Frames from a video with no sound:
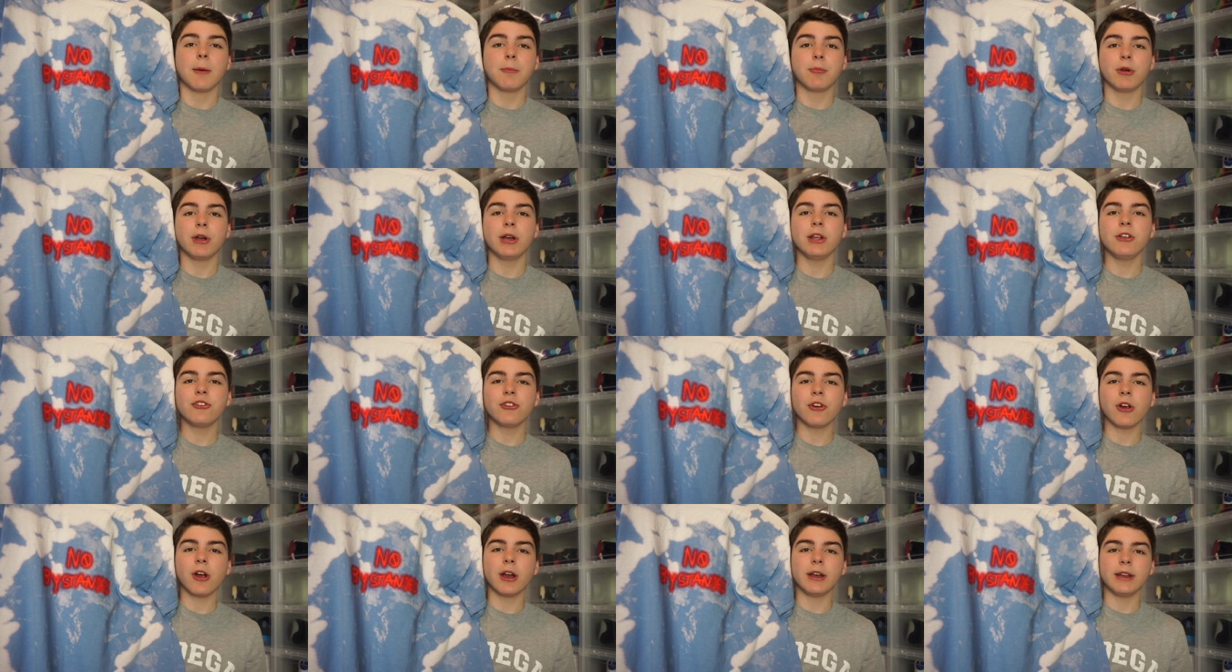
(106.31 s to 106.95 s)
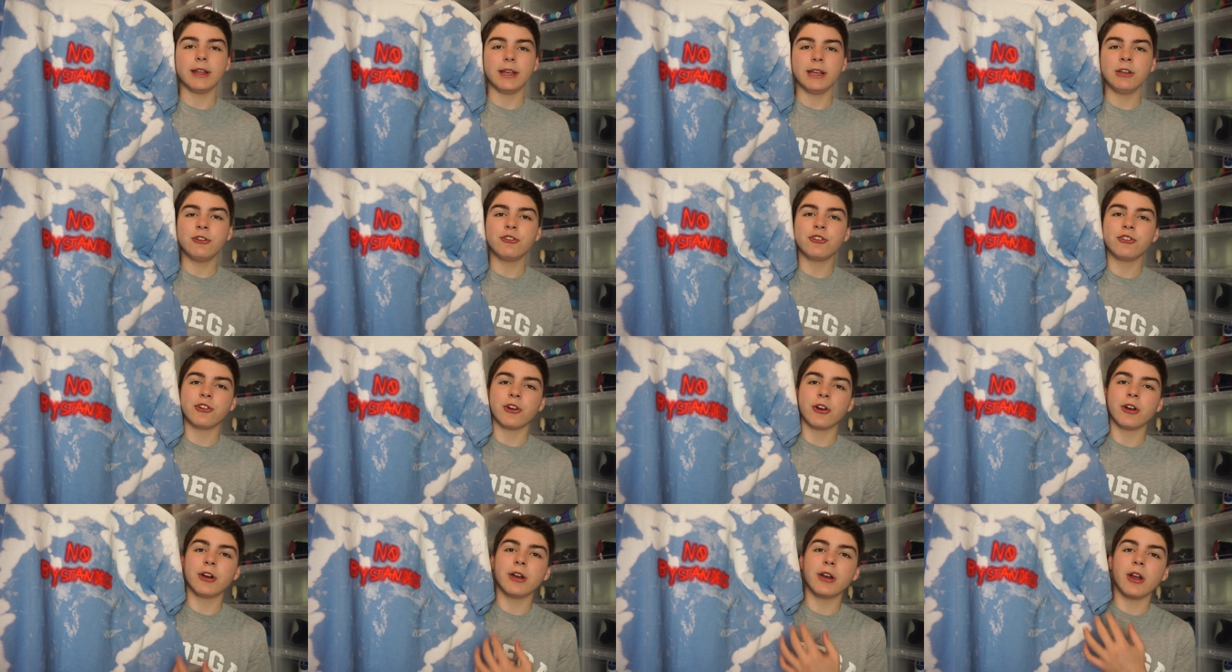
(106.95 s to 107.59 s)
I'm pretty sure on each
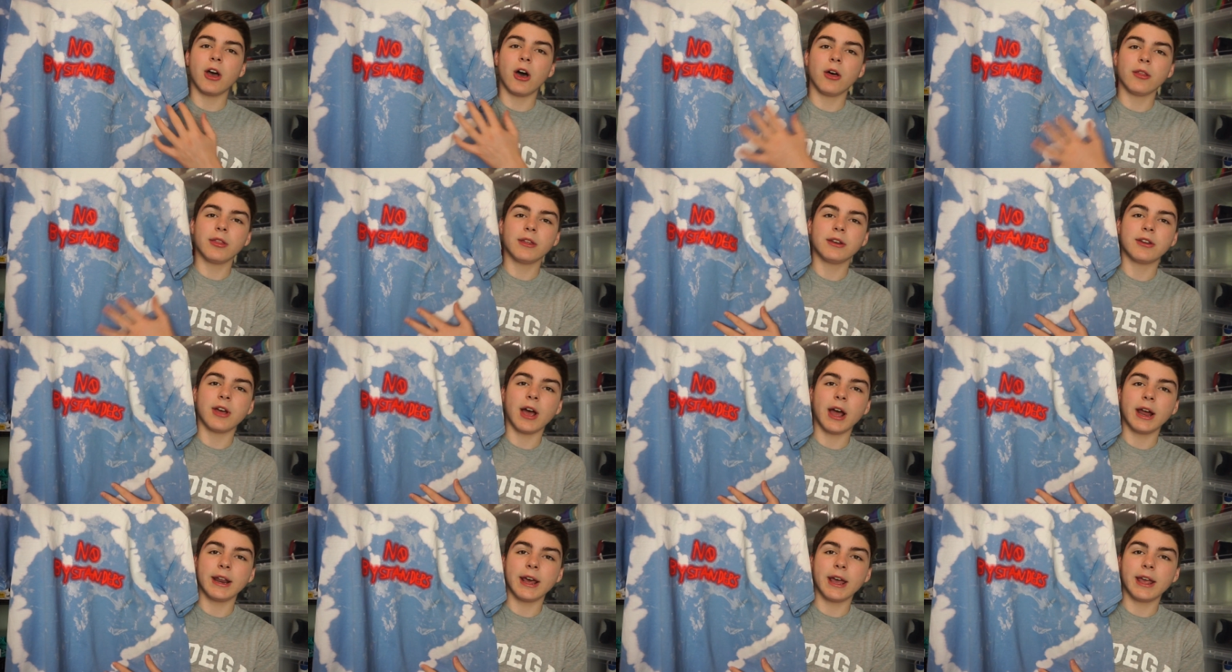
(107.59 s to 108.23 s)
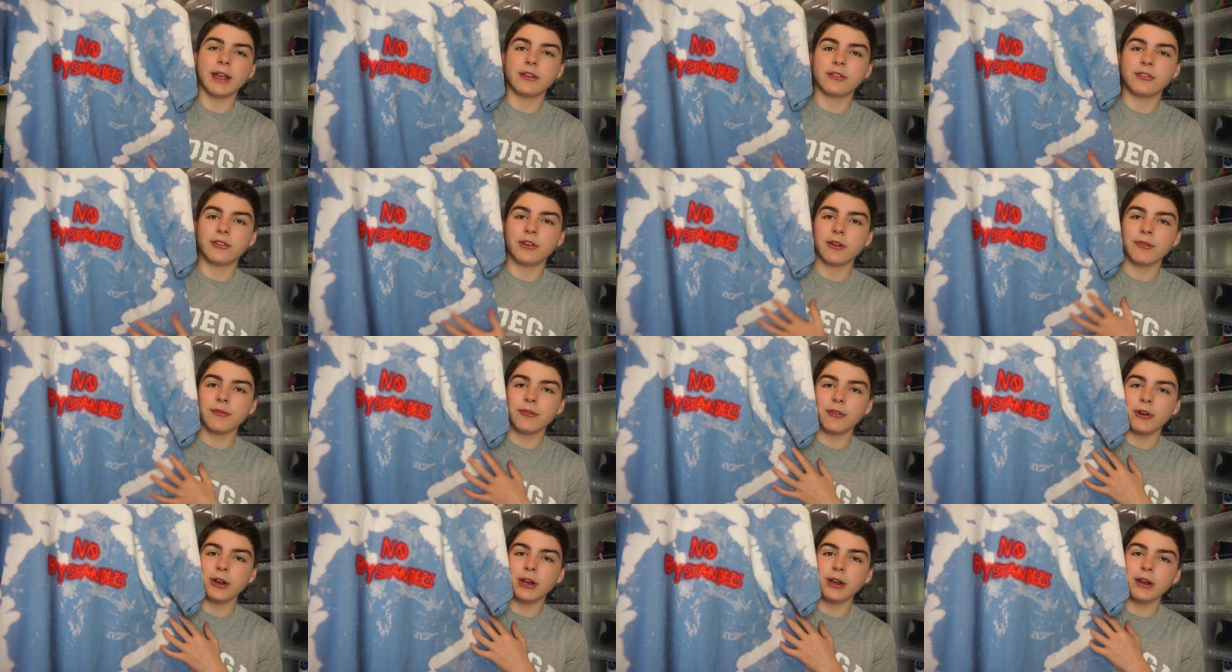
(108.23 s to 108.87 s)
shirt, all the tie-dye is
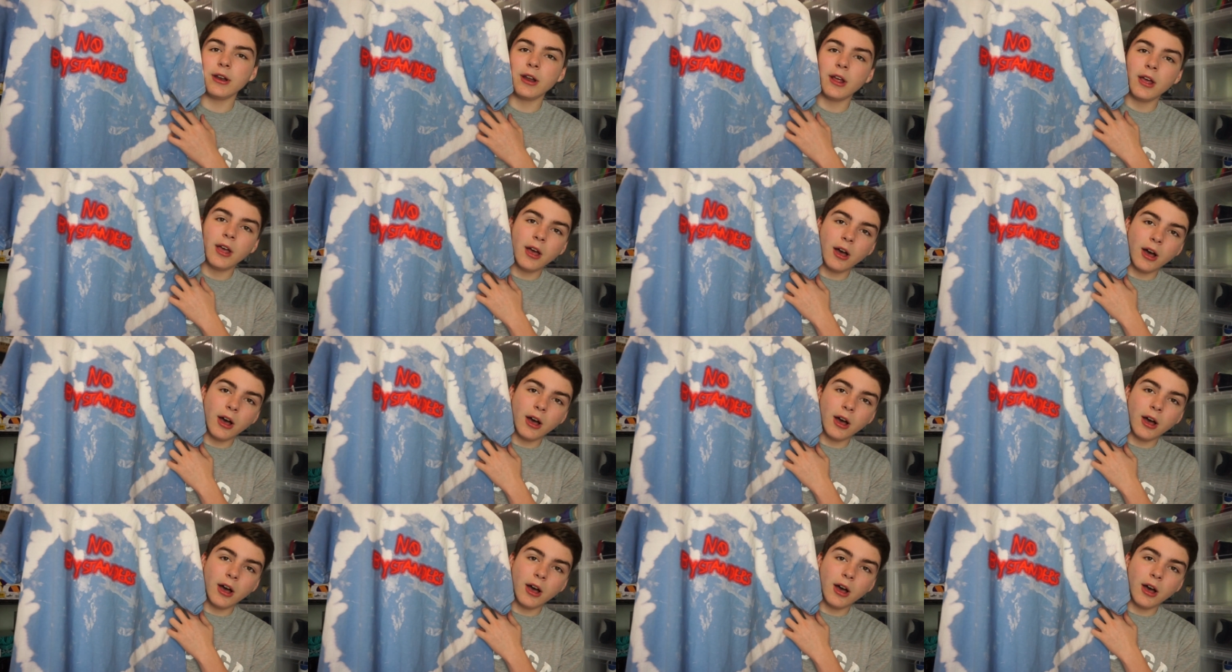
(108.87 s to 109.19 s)
different.